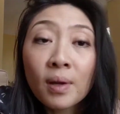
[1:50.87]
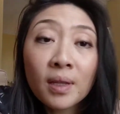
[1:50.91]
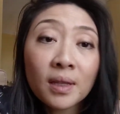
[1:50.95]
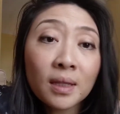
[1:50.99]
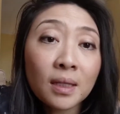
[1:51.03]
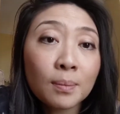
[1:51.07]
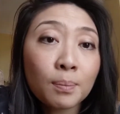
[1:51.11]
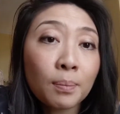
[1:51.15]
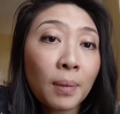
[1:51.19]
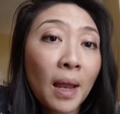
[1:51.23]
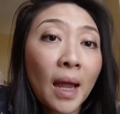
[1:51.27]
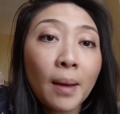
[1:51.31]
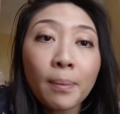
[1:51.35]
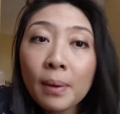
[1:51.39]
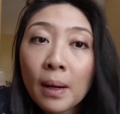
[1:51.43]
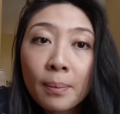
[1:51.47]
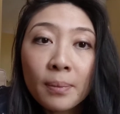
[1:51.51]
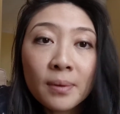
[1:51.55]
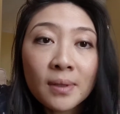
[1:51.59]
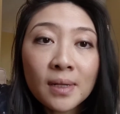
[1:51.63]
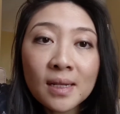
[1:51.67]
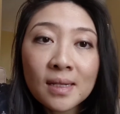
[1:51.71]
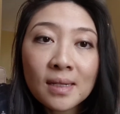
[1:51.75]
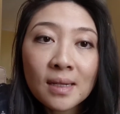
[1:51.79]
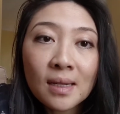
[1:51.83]
but the black
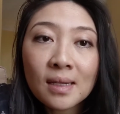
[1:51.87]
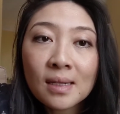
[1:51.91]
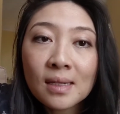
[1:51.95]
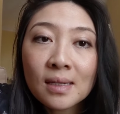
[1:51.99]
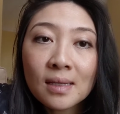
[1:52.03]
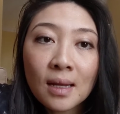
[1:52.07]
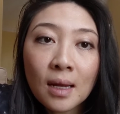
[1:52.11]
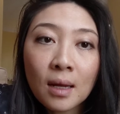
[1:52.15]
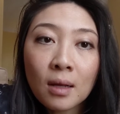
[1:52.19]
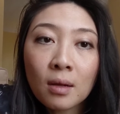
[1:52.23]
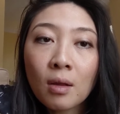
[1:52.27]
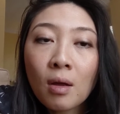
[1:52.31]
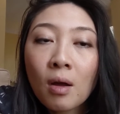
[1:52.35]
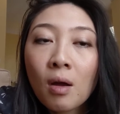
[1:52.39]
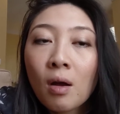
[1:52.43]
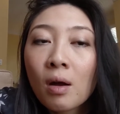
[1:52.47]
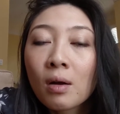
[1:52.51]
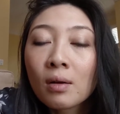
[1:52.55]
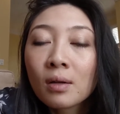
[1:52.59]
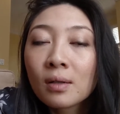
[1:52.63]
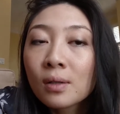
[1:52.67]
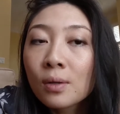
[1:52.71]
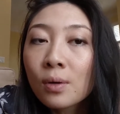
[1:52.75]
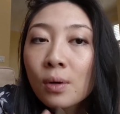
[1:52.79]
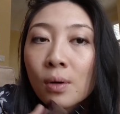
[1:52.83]
pepper doesn't stay
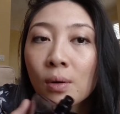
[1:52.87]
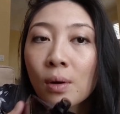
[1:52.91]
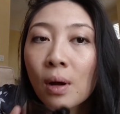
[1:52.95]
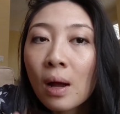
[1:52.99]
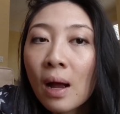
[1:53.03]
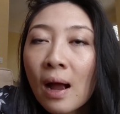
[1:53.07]
long.